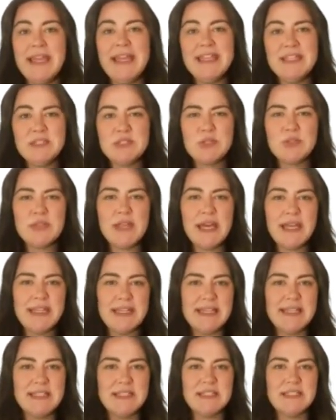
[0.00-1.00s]
Enter that
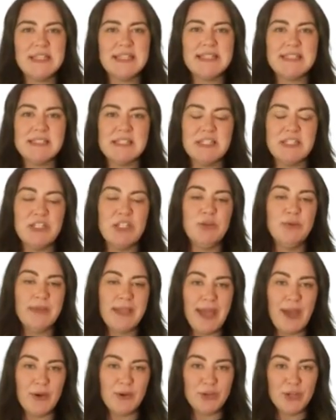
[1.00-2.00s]
in to continue
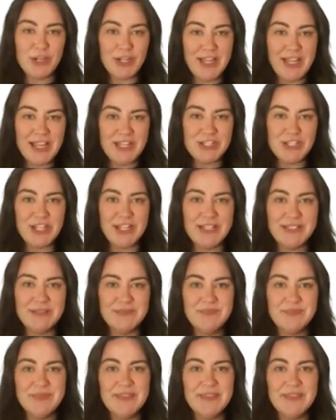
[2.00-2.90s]
account creation.